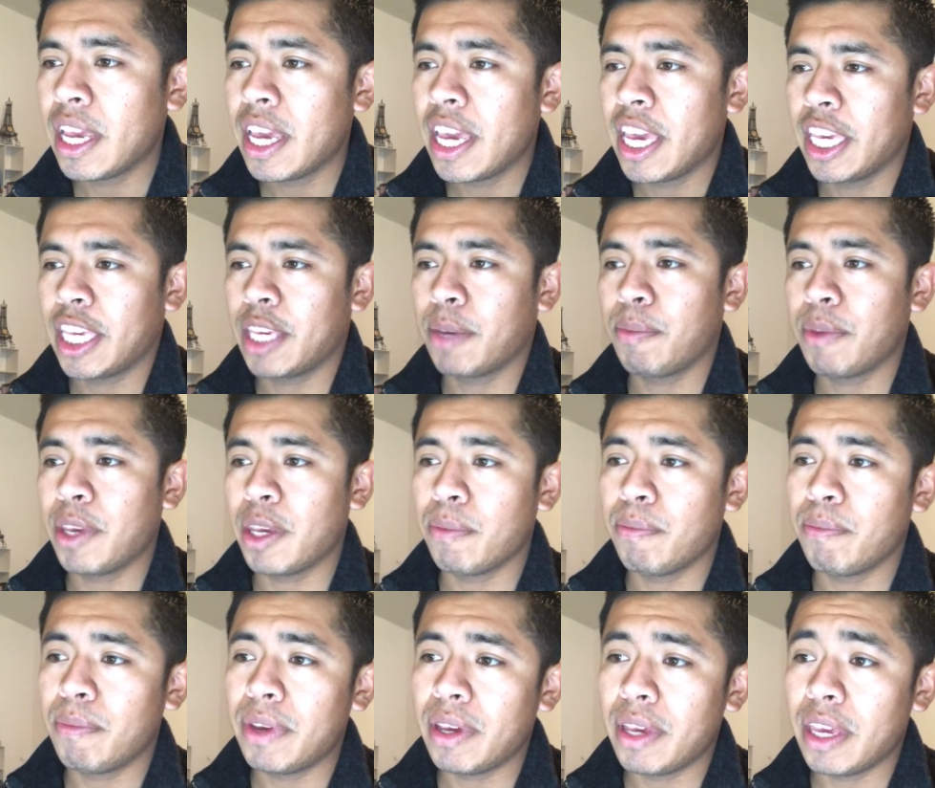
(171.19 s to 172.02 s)
It can be
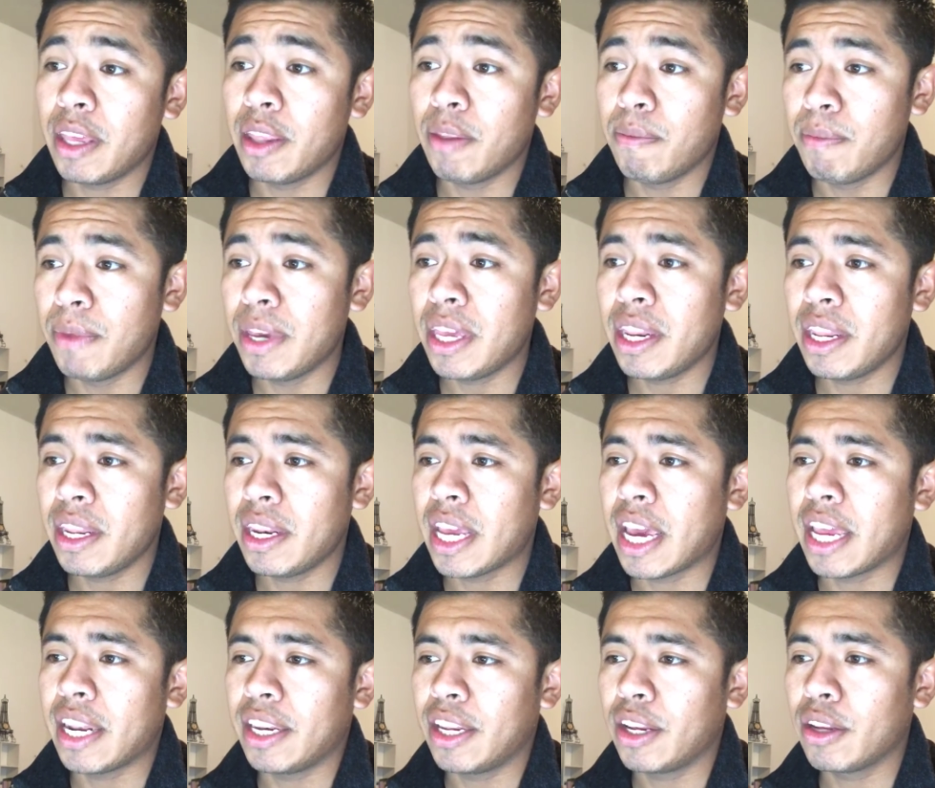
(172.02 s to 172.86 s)
admitted
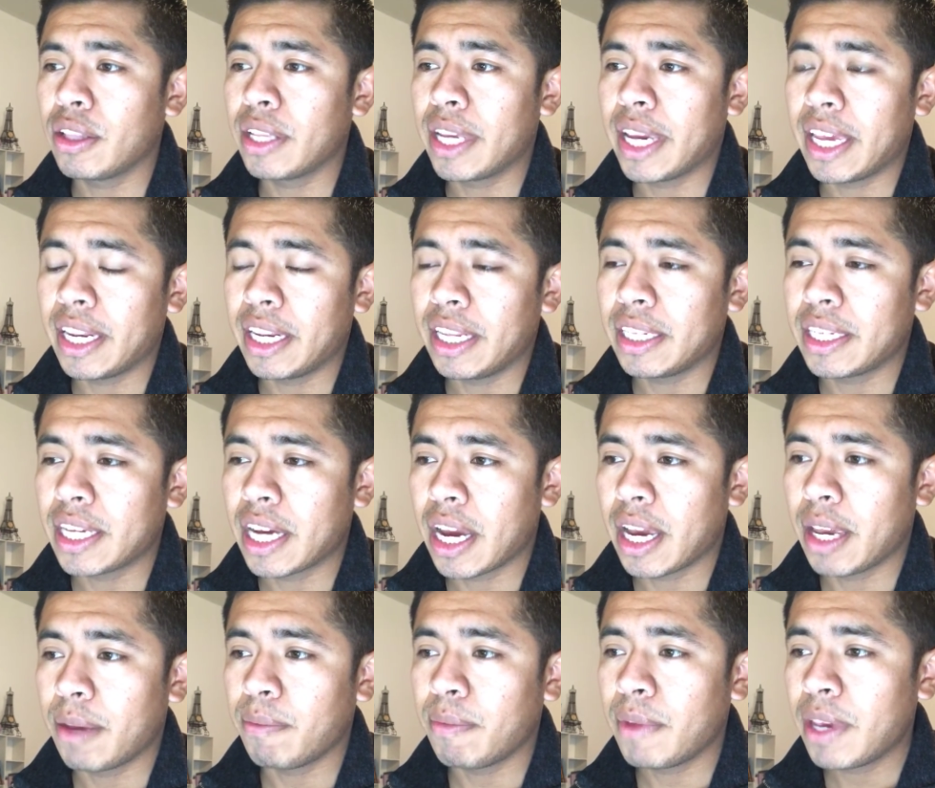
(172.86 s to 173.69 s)
at nearly any
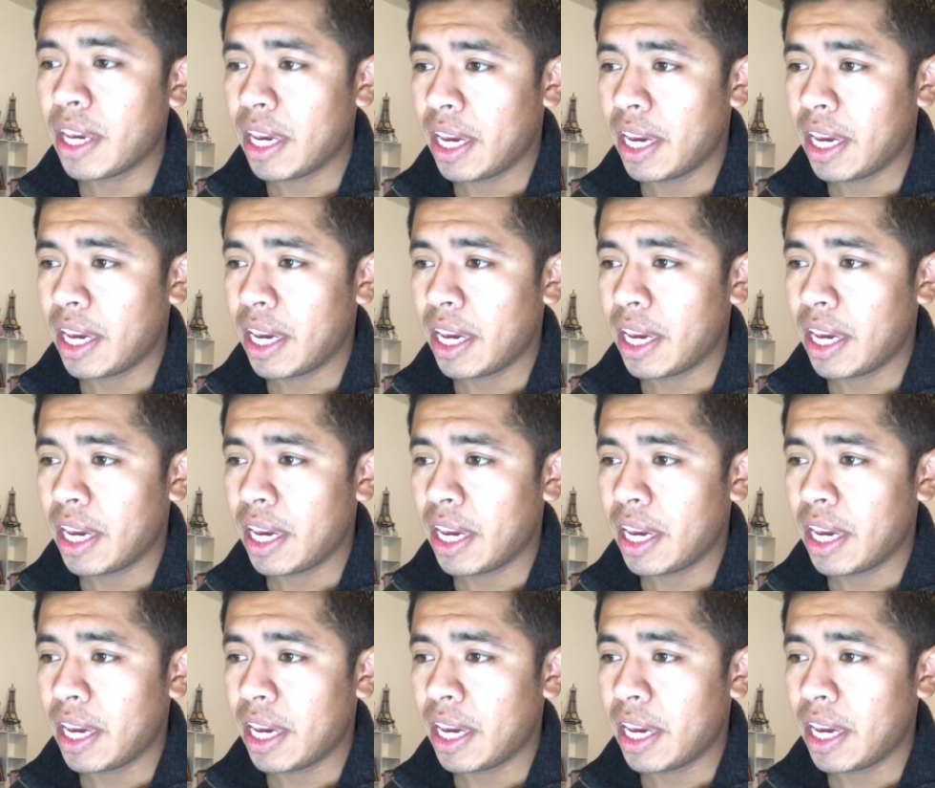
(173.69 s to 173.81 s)
time.